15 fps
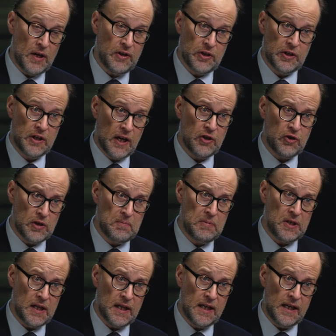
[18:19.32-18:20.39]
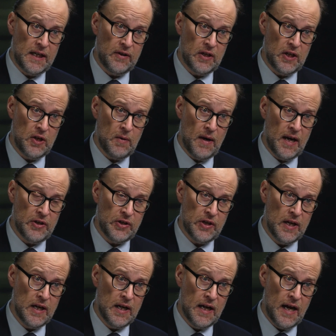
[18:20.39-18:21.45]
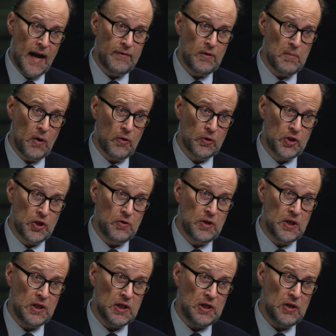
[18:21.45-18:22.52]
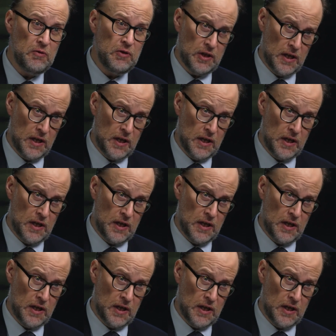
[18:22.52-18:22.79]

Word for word: Western countries, particularly the US, have a moral duty to do